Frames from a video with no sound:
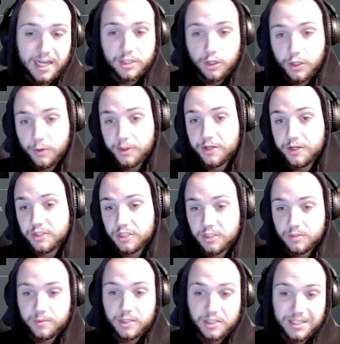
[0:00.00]
I don't know what your
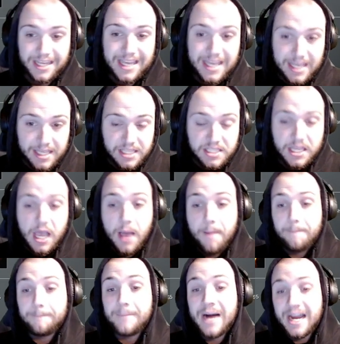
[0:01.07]
resistance piercing is.
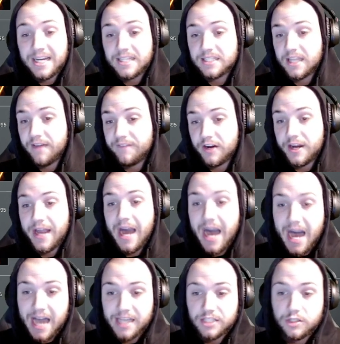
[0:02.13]
Mine is not very
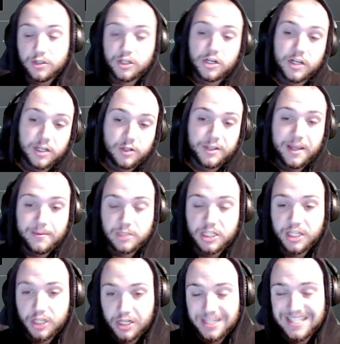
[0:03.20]
high, so the critical damage
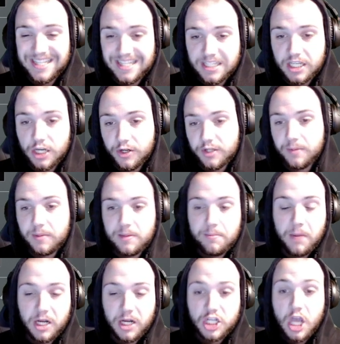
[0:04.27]
increase isn't going to be
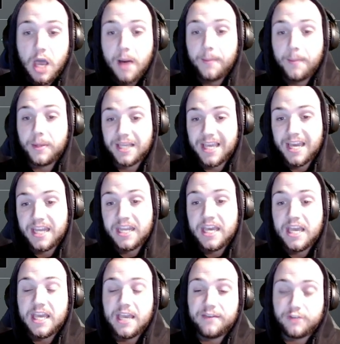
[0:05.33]
much. But again,
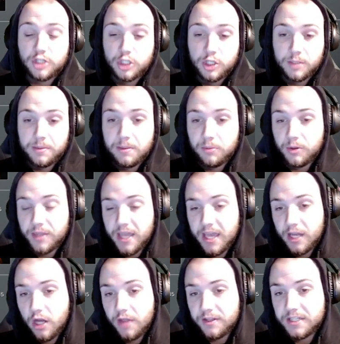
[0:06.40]
if you're shooting people in the
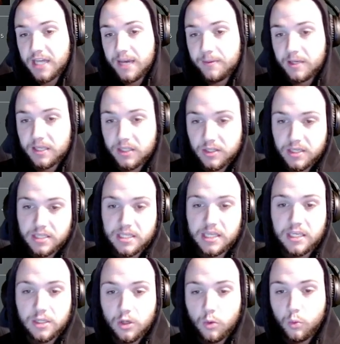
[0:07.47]
head all the time, Achilles
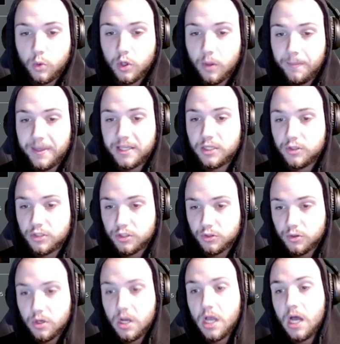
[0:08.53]
Heel will make you
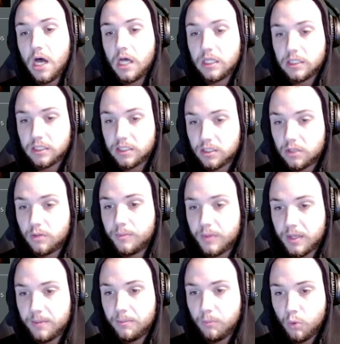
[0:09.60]
do a little
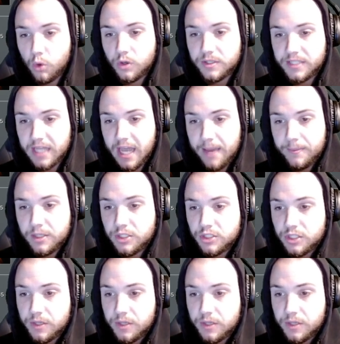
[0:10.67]
bit more damage.